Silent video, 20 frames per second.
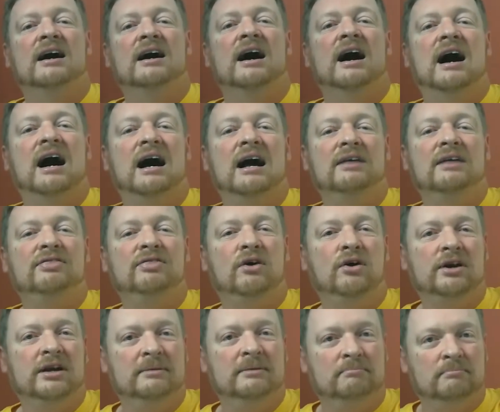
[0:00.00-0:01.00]
I
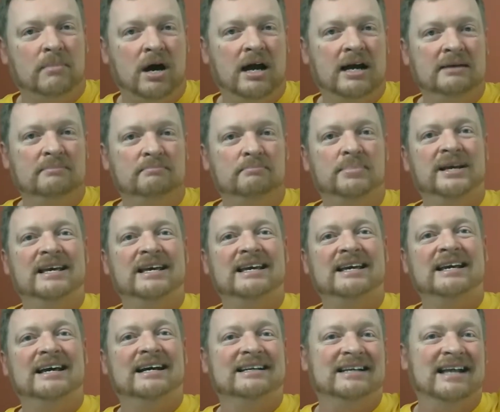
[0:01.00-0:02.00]
thought it might
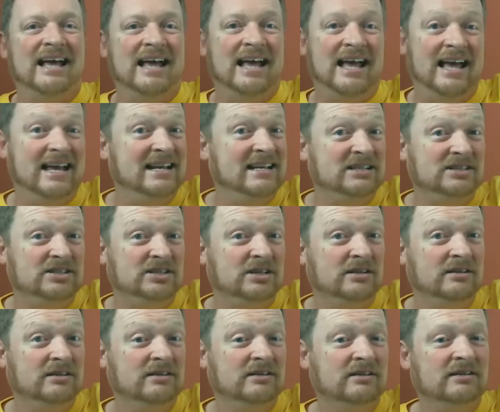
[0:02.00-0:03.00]
be an 8
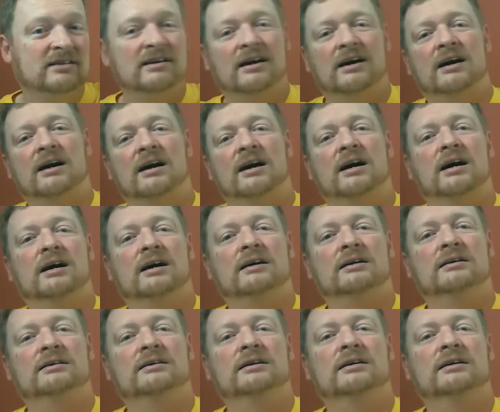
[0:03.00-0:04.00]

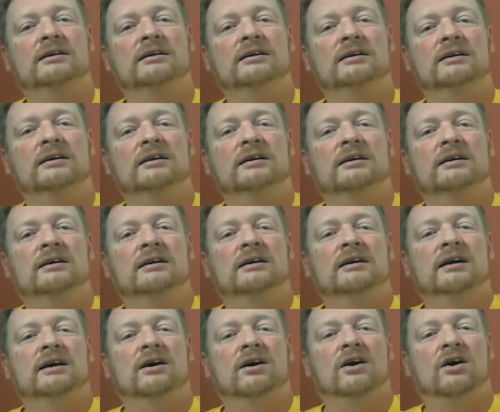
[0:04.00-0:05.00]
on
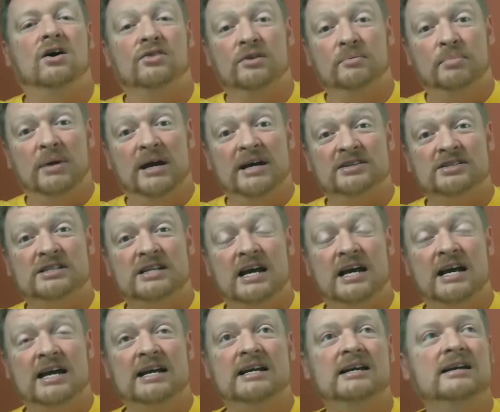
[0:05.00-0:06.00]
the best
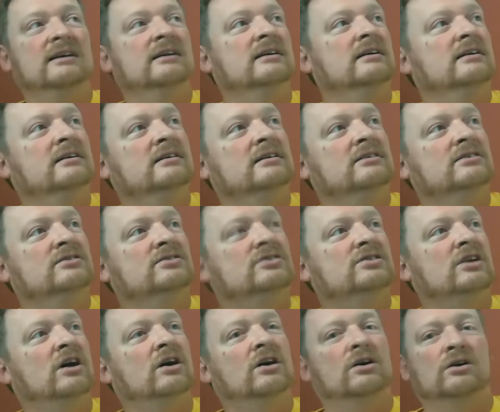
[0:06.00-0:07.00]
day.
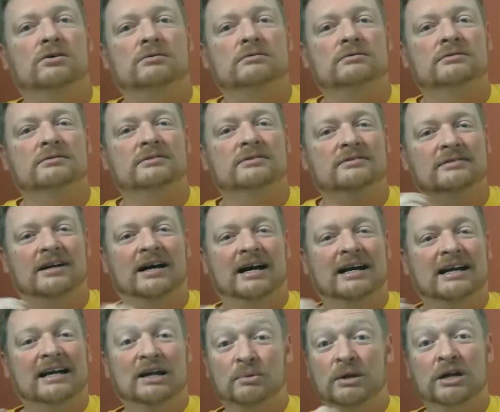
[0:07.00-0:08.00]
So
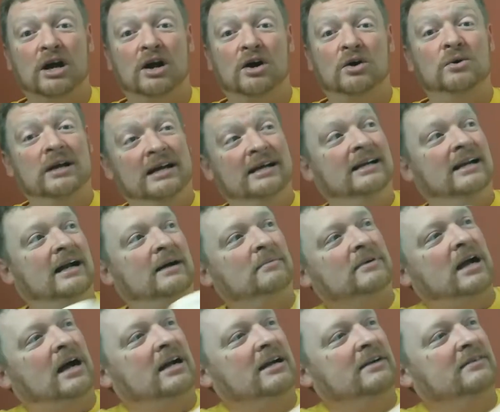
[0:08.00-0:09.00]
here we go, and I'm
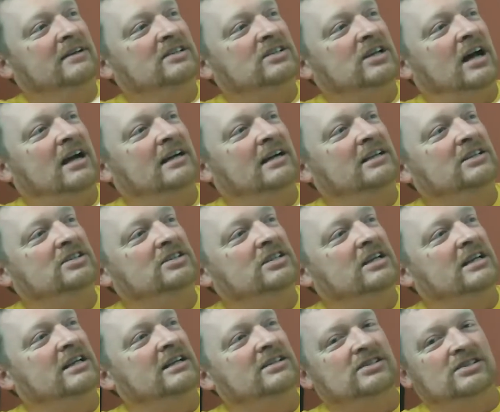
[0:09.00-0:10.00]
kind of excited to
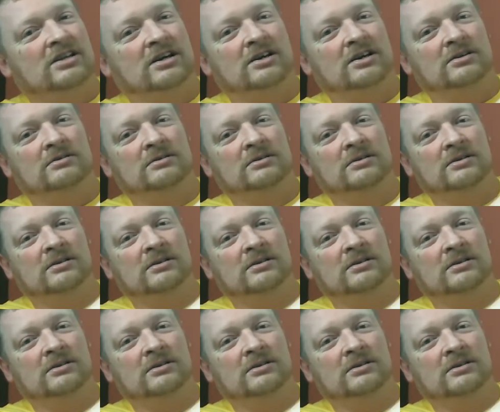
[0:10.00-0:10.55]
see. So,